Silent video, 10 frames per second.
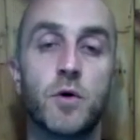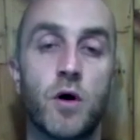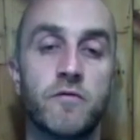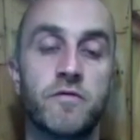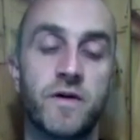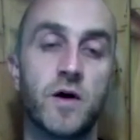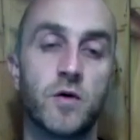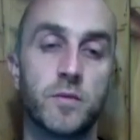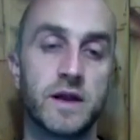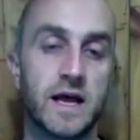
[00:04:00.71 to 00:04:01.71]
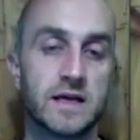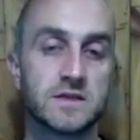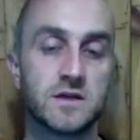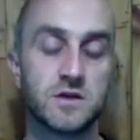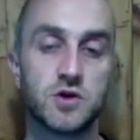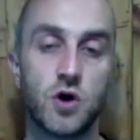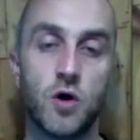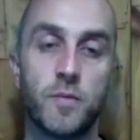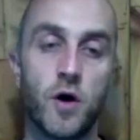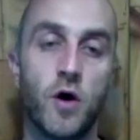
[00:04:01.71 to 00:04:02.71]
on film, and that's the
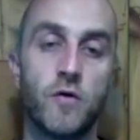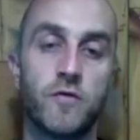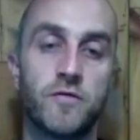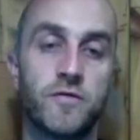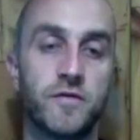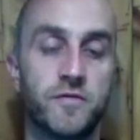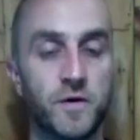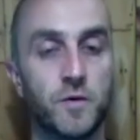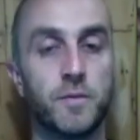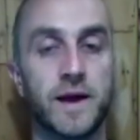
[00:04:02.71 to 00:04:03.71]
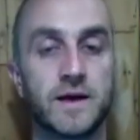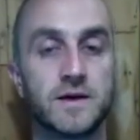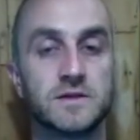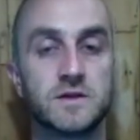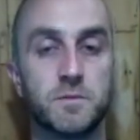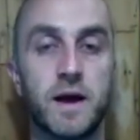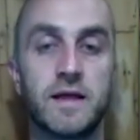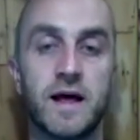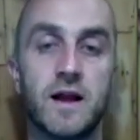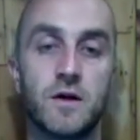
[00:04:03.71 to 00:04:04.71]
job of the filmmakers, to make
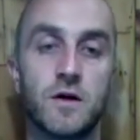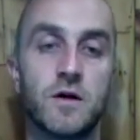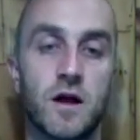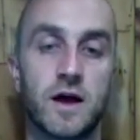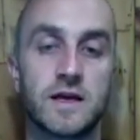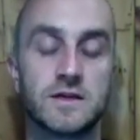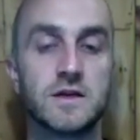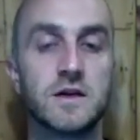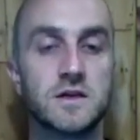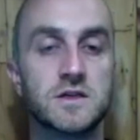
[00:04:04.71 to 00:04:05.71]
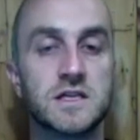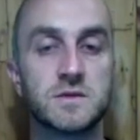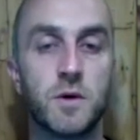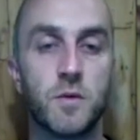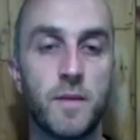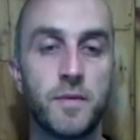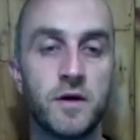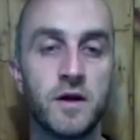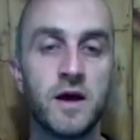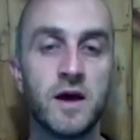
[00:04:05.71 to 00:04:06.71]
that look like it's a legitimate
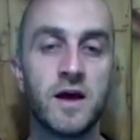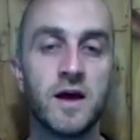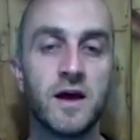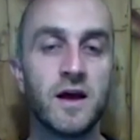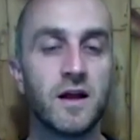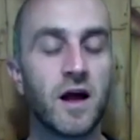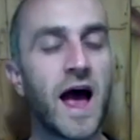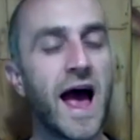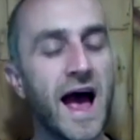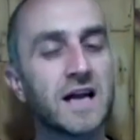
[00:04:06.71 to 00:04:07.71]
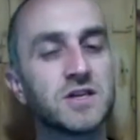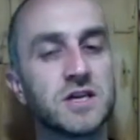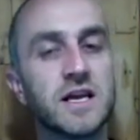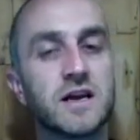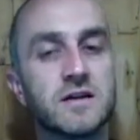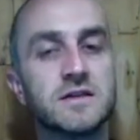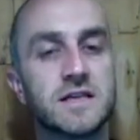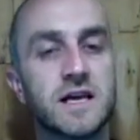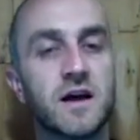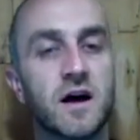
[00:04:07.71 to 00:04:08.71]
weapon. But actually
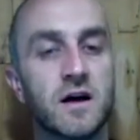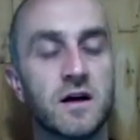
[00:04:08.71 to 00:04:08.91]
consider